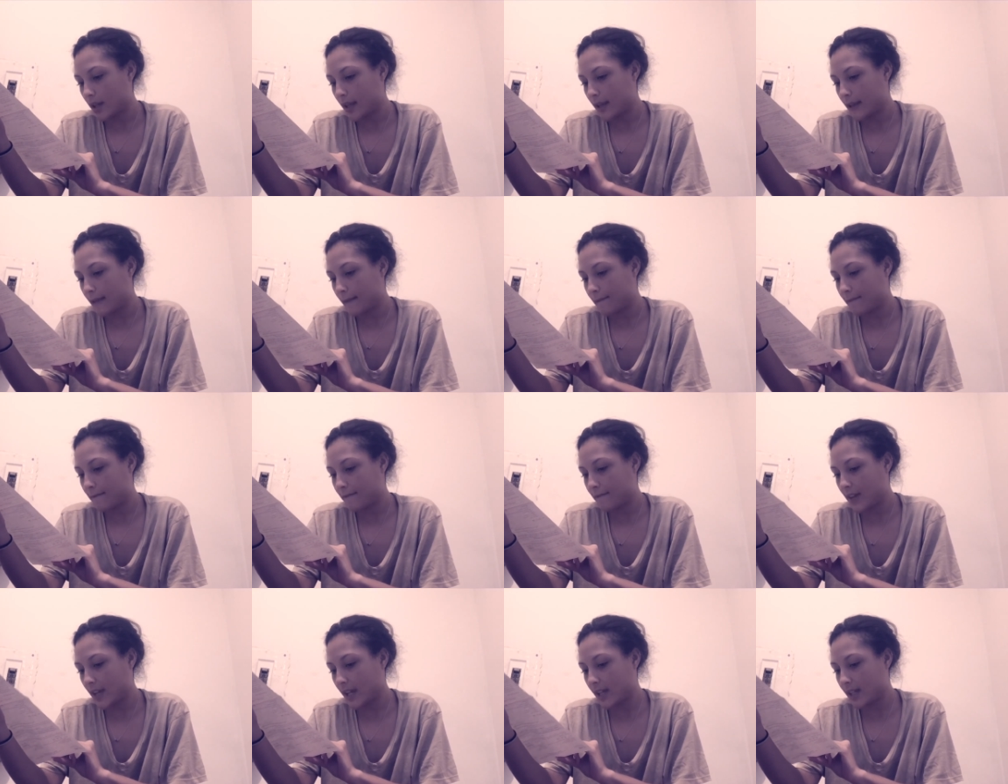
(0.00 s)

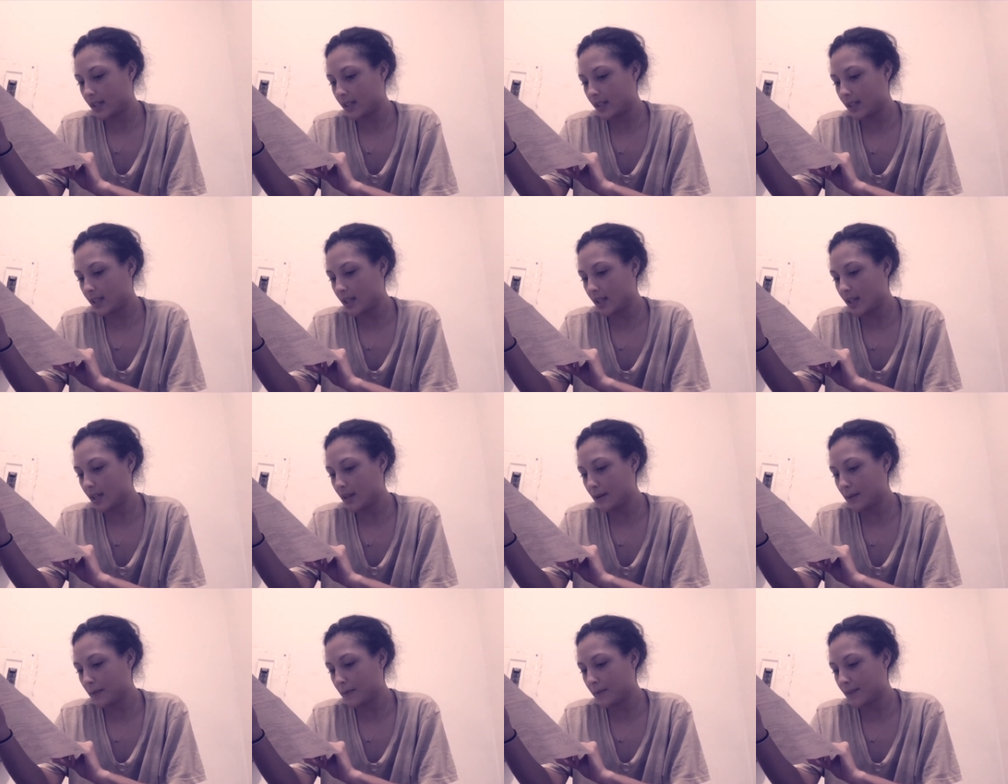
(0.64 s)

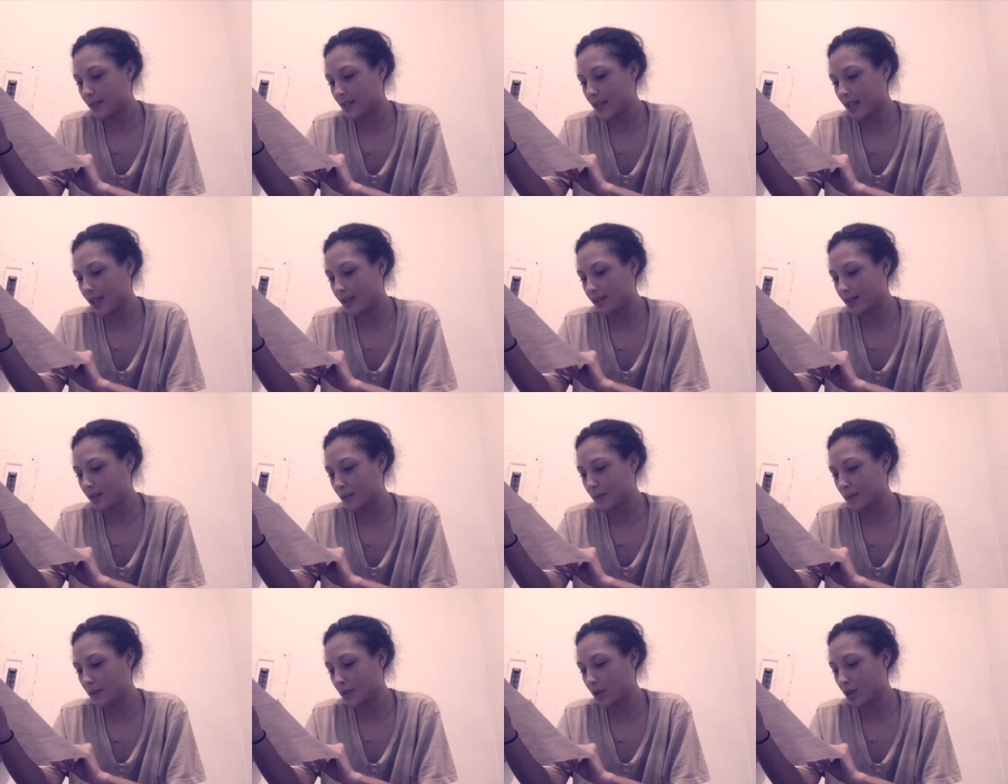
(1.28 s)
Effective
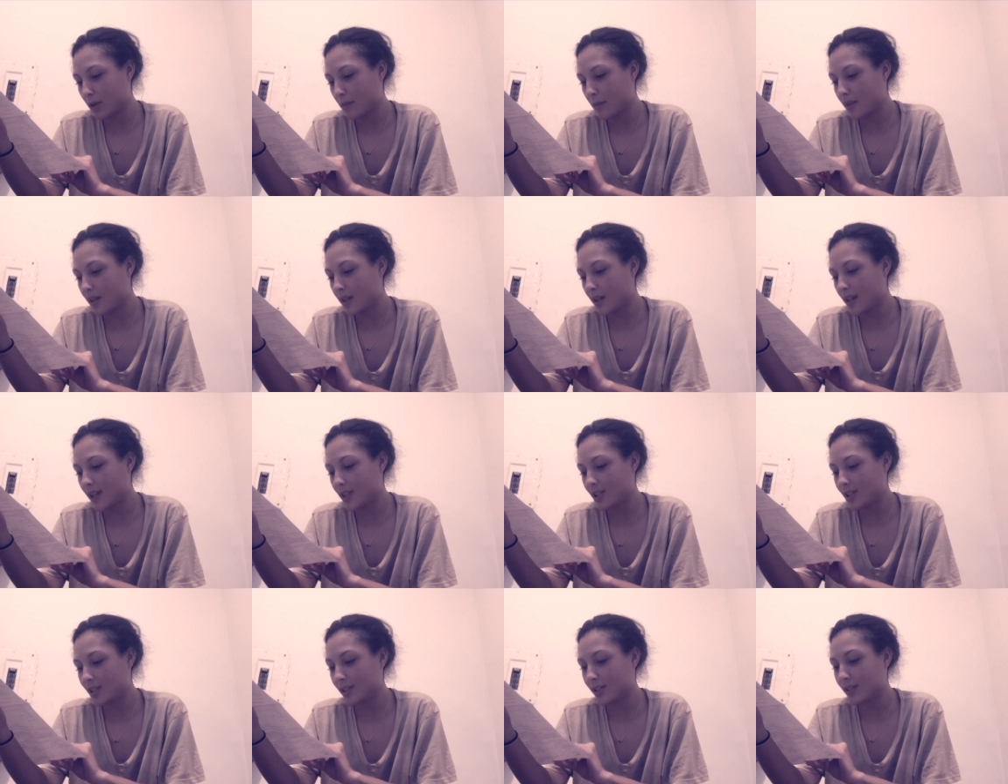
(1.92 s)
date of
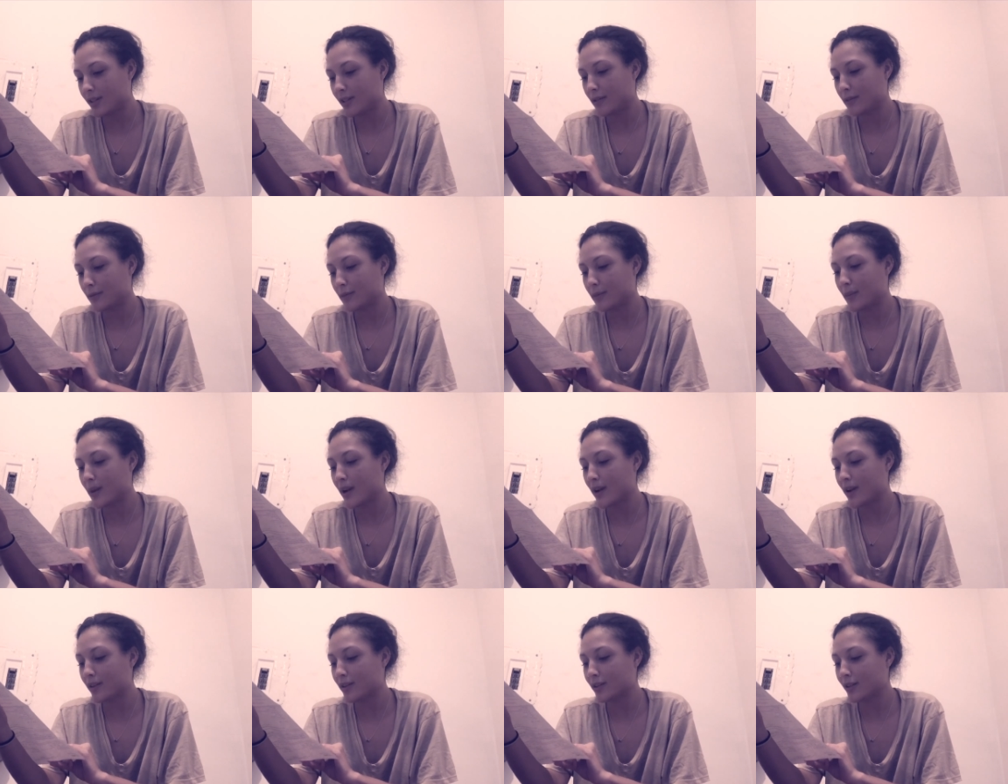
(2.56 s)
termination of
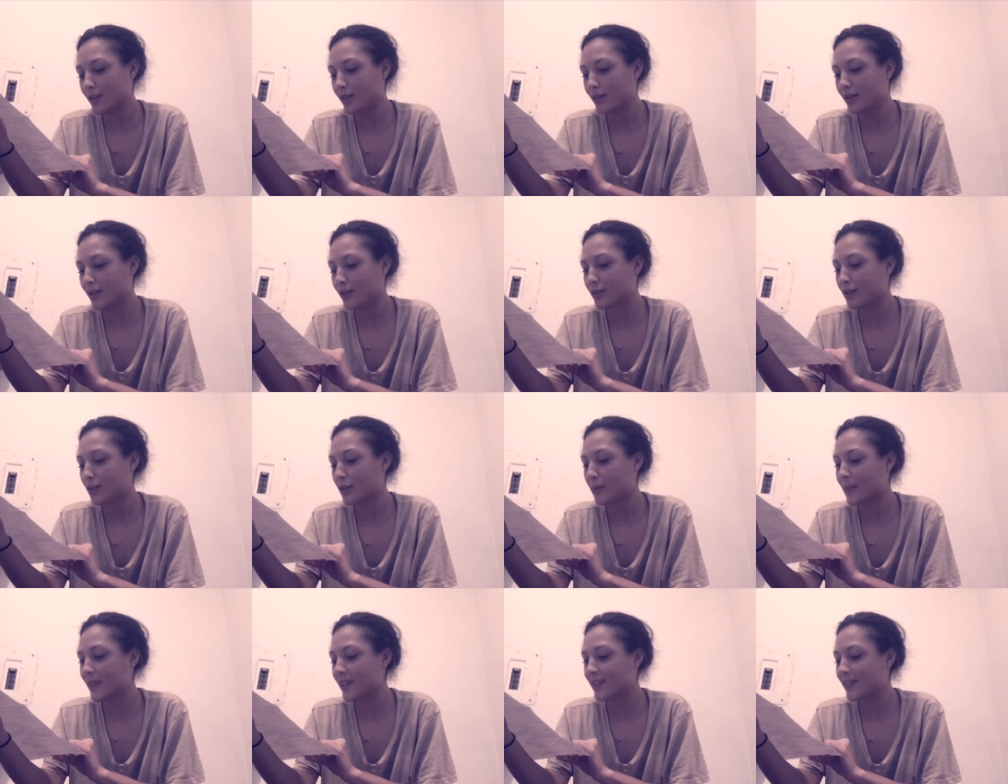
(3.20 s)
marital or
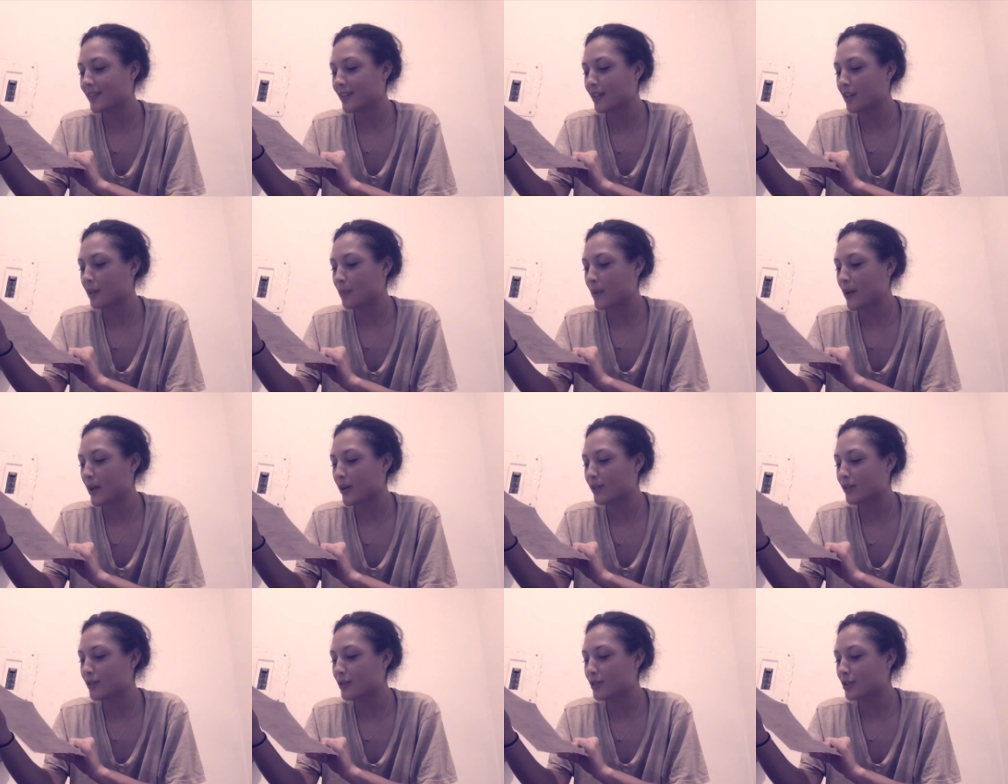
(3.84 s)
domestic
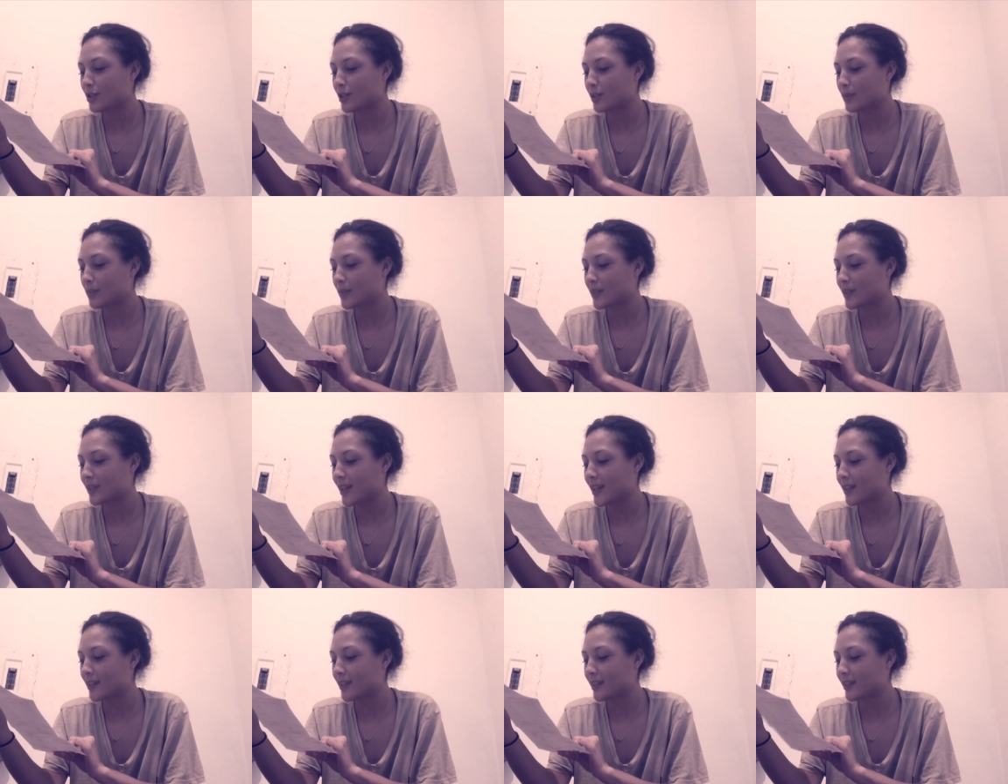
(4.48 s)
partnership
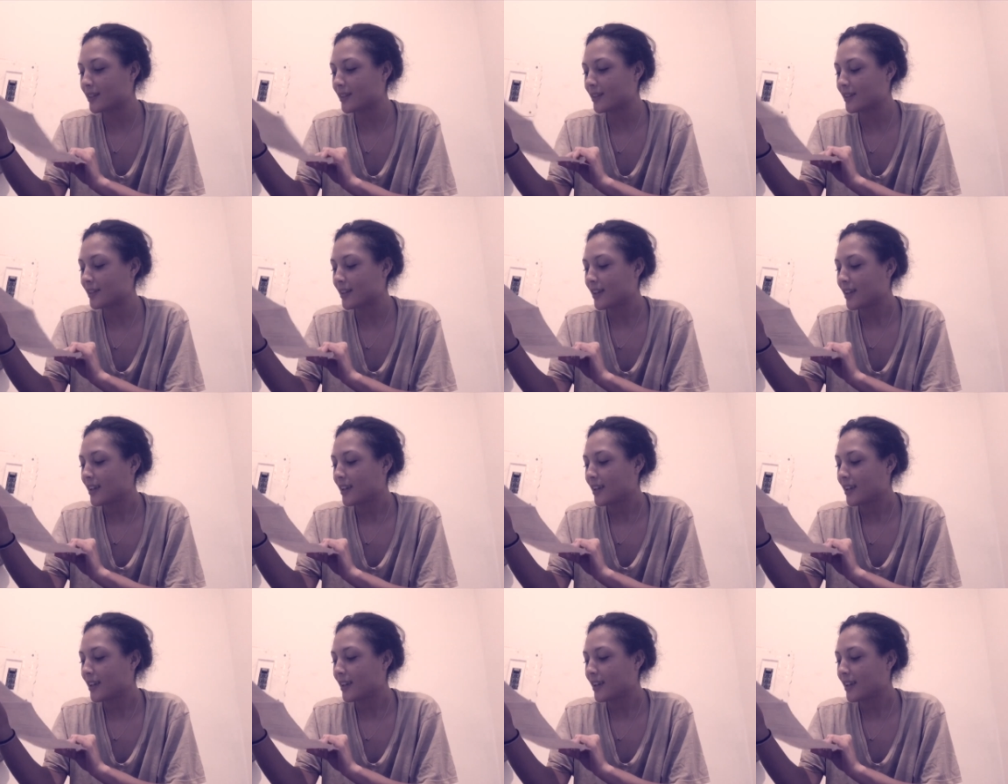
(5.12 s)
status